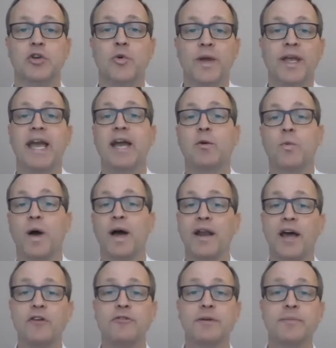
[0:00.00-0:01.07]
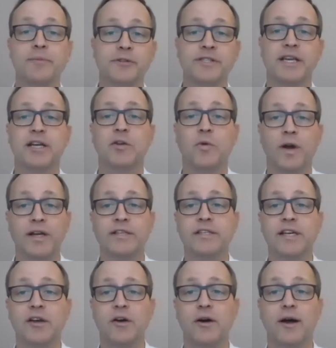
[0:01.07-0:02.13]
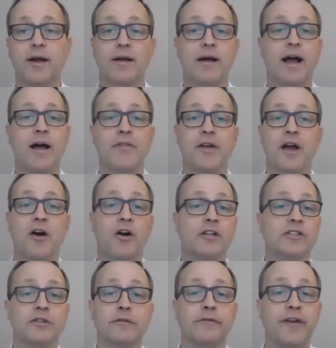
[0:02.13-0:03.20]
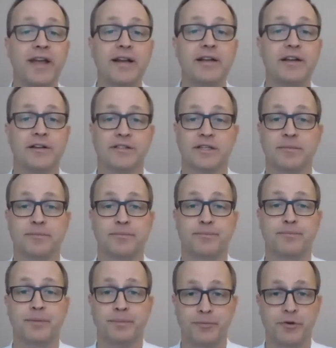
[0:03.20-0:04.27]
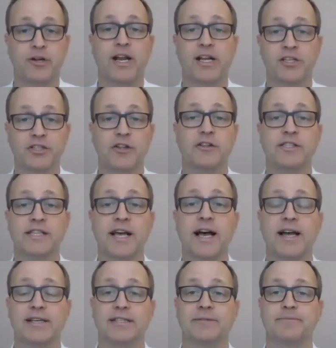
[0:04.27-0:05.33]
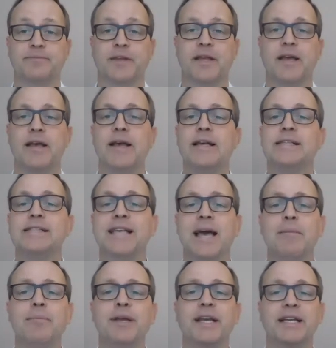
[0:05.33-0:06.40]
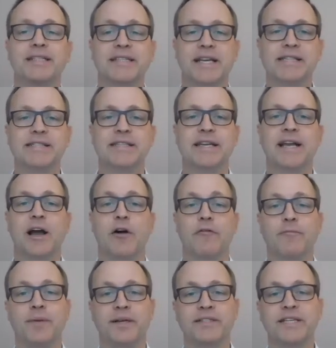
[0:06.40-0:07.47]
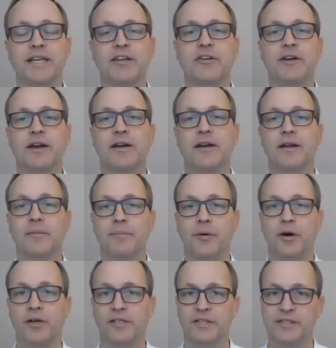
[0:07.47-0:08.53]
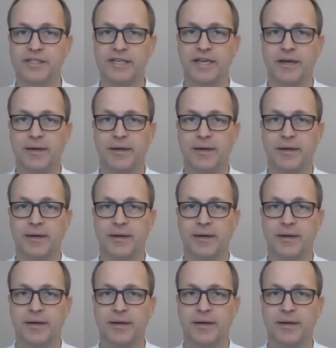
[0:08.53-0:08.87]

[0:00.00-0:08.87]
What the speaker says: get 100% quality, or are there also failures in production on site? Sampling and testing are of particular importance here.